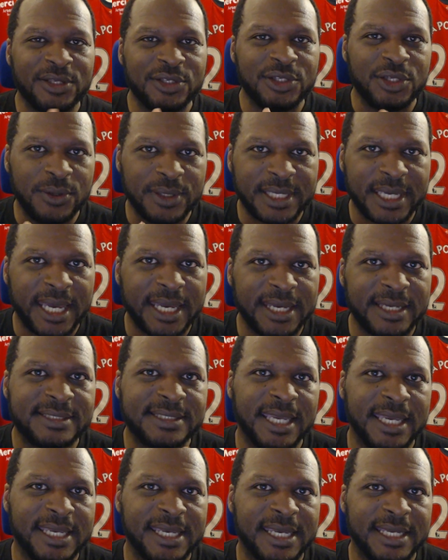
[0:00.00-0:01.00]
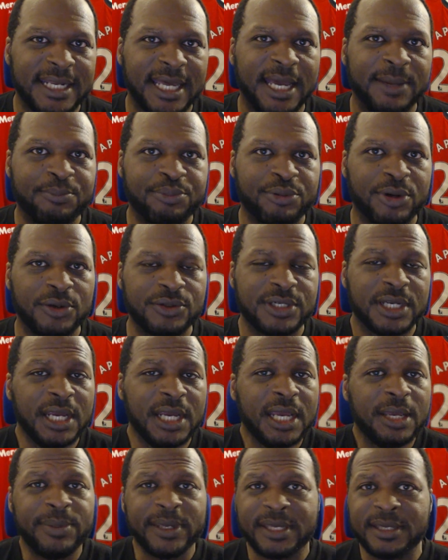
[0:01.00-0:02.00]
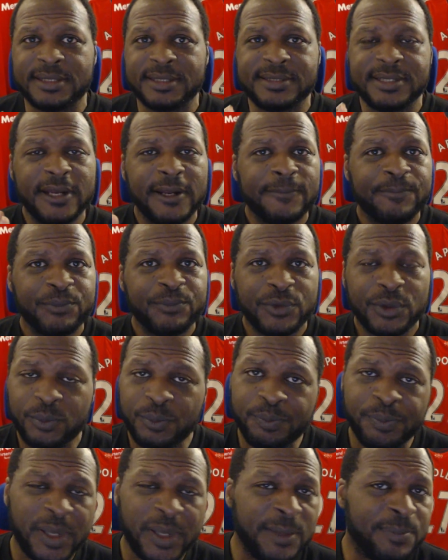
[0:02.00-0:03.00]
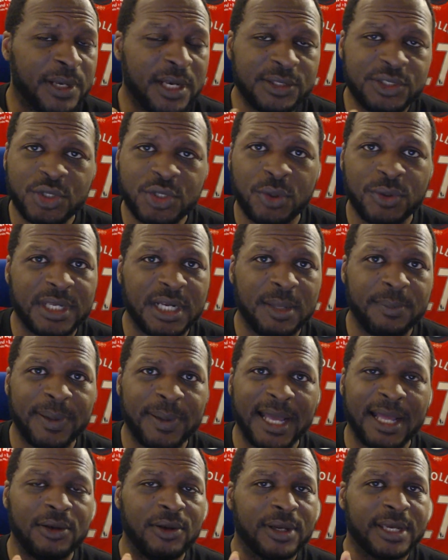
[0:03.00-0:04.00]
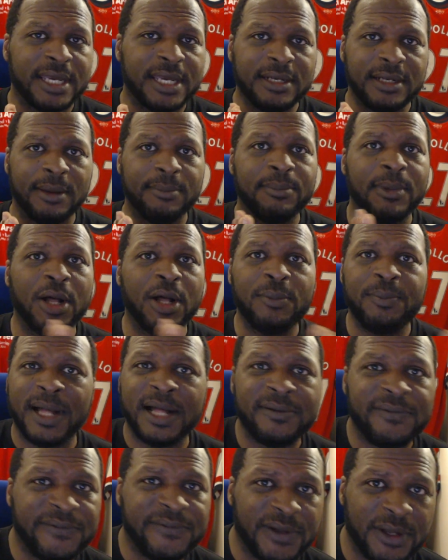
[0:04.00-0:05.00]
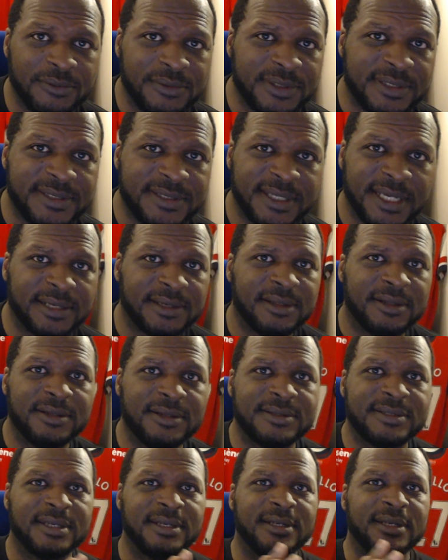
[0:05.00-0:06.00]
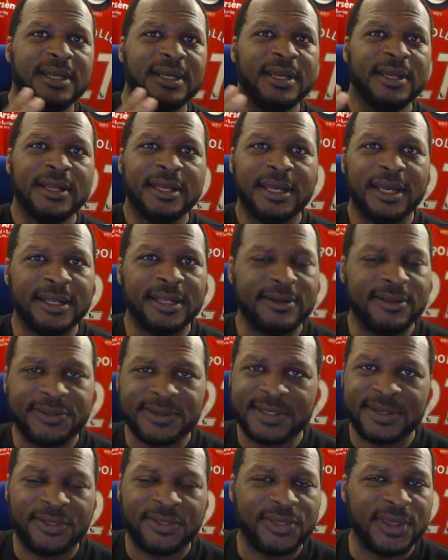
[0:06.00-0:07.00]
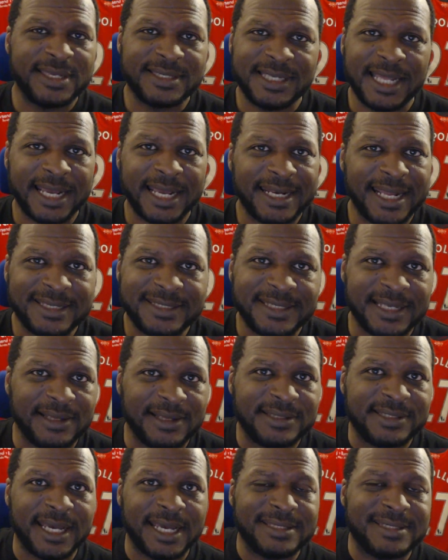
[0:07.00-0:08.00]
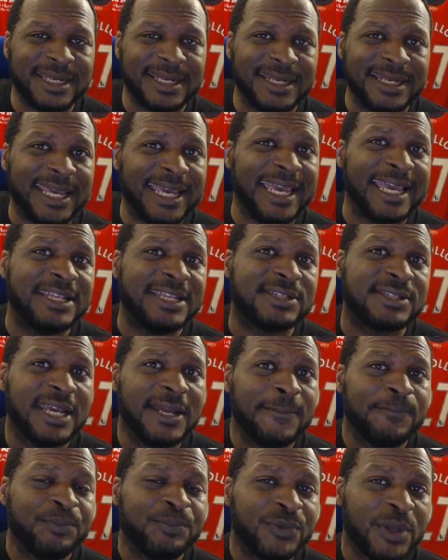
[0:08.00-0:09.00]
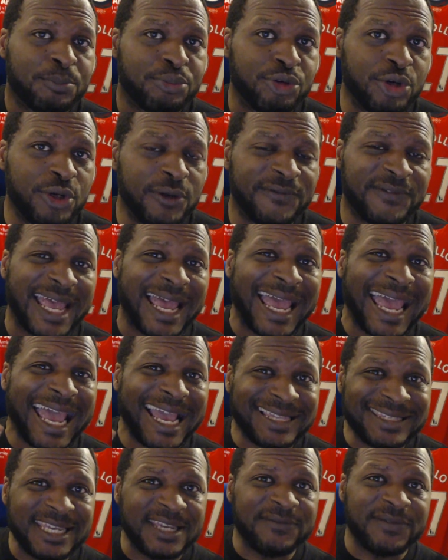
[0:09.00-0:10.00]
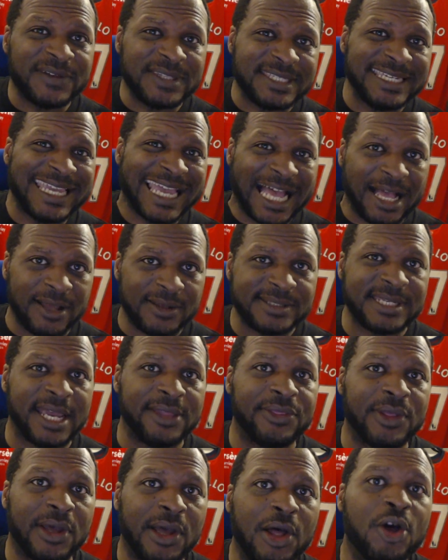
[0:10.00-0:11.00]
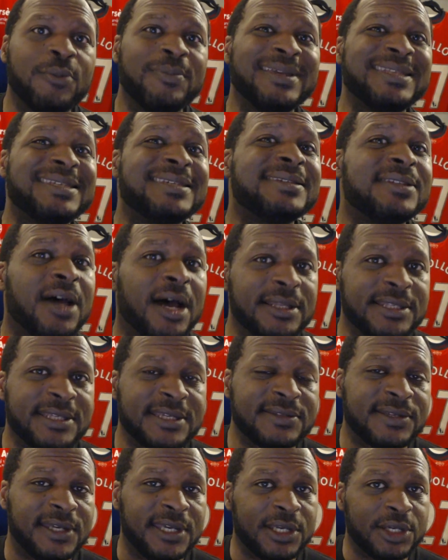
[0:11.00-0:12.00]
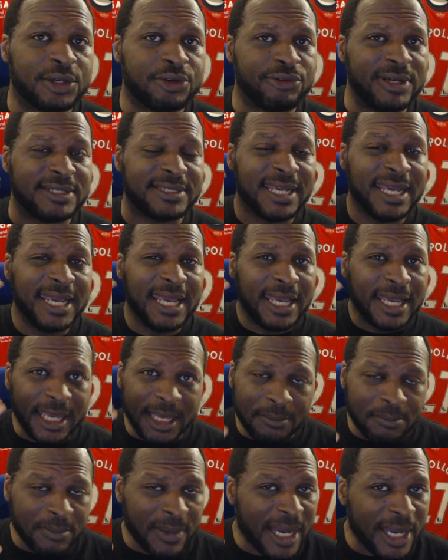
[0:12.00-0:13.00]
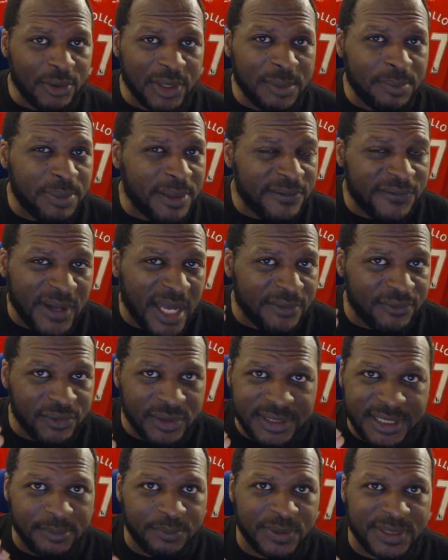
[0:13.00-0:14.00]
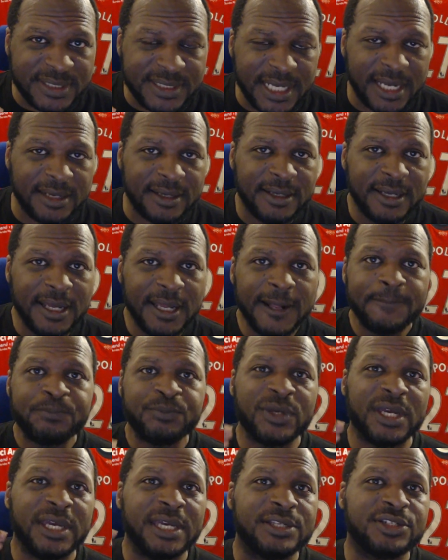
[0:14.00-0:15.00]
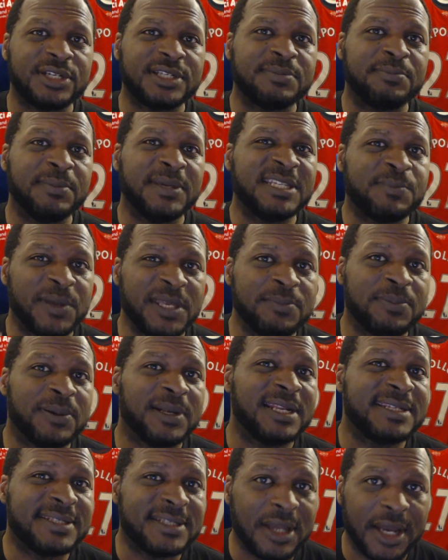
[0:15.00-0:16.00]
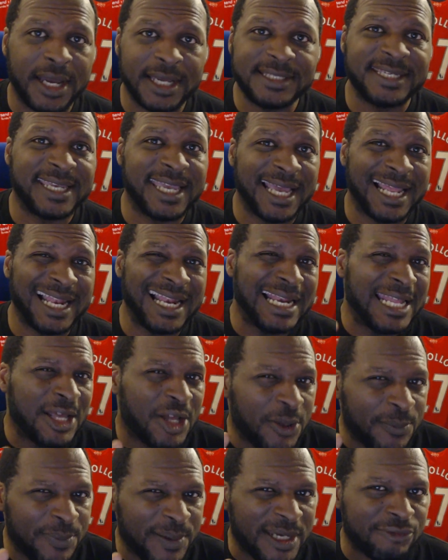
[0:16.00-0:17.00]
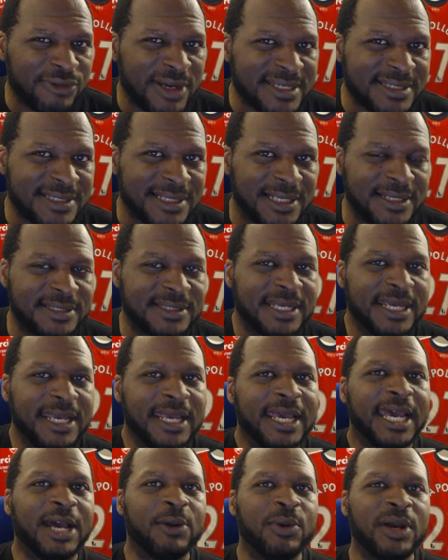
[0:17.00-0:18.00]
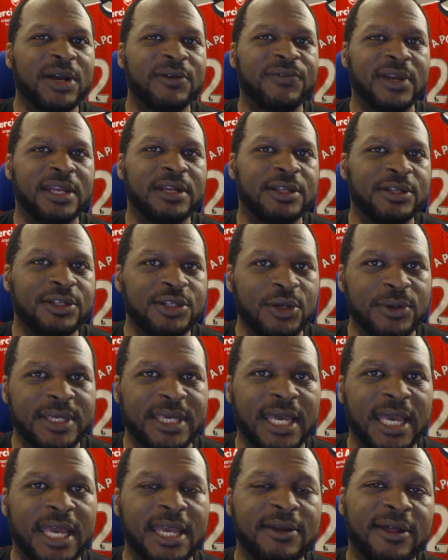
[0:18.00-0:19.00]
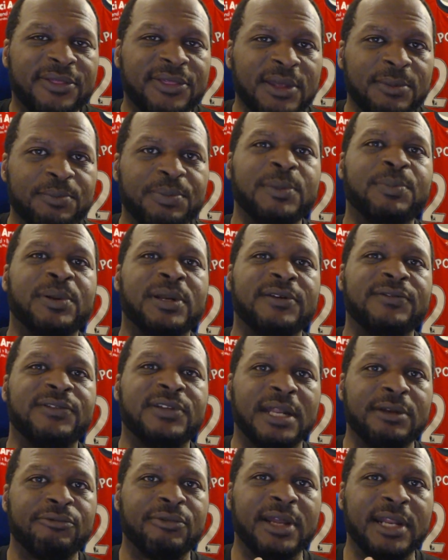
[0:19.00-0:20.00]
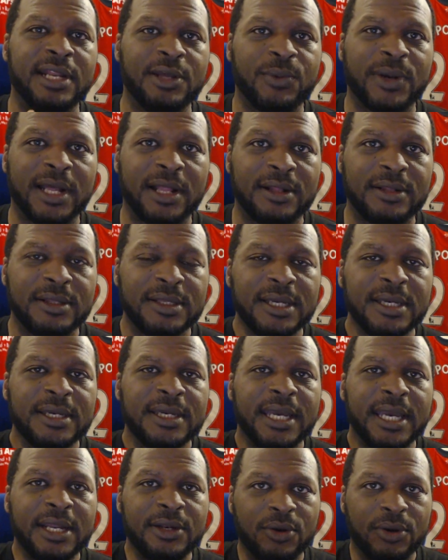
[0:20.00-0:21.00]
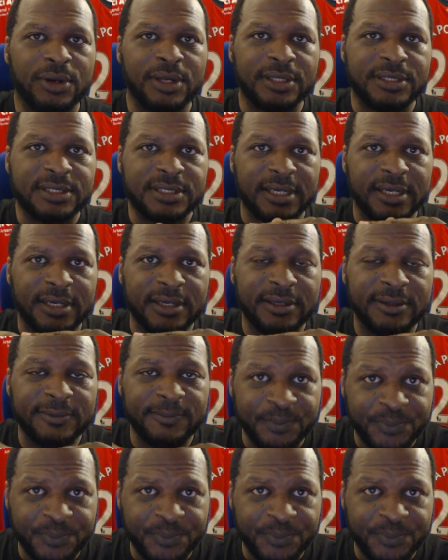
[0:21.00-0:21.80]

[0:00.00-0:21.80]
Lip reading: the UK are taking that approach, because people are talking about looking at mobile phone signals and things like that, cell sites, and there is proof that activity outside the home is starting to increase. It might only be 5 or 10%, but it just means people are starting to get a little bit restless. However, in the UK, I think people have done really well in order to